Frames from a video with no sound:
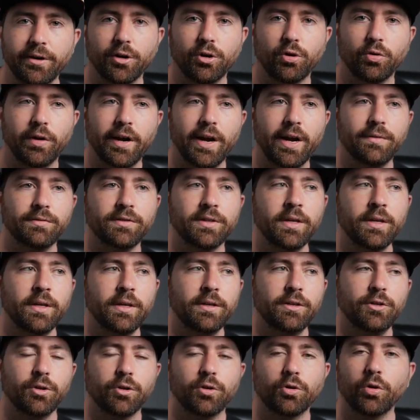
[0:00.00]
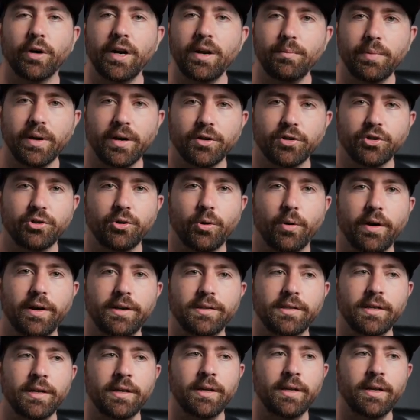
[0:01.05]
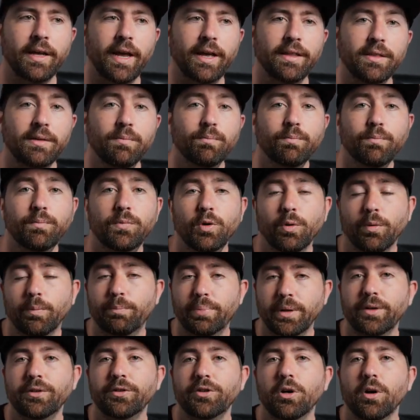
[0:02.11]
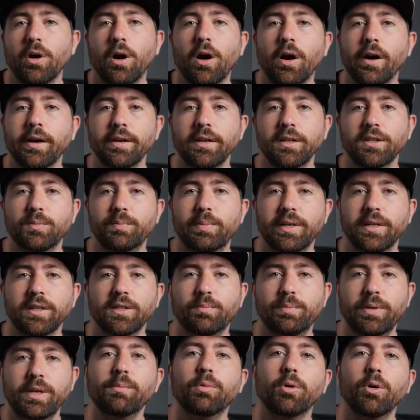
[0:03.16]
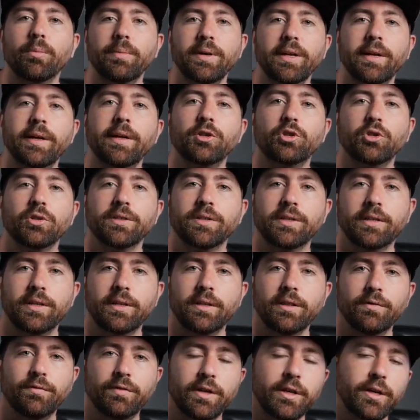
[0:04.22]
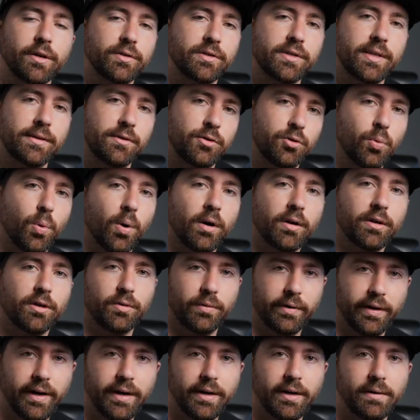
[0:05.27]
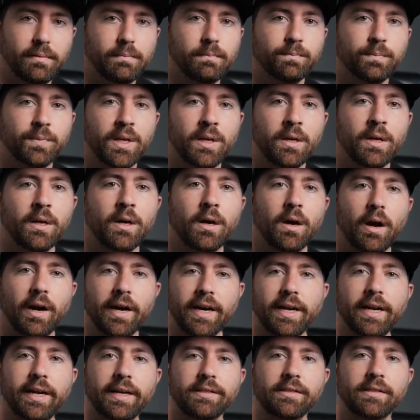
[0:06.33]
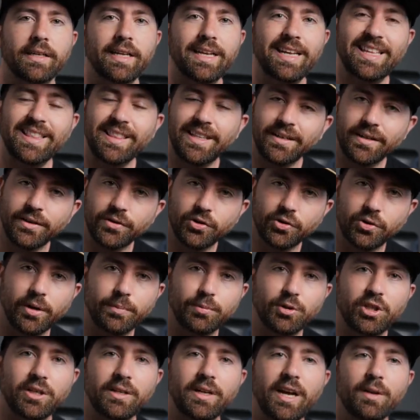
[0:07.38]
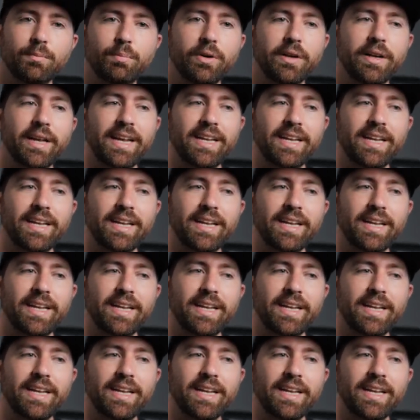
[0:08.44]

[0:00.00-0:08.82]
your craft, you'll create better stories, and then you'll build your audience because people will be interested in the videos that you are creating. All right, guys, in the description, I put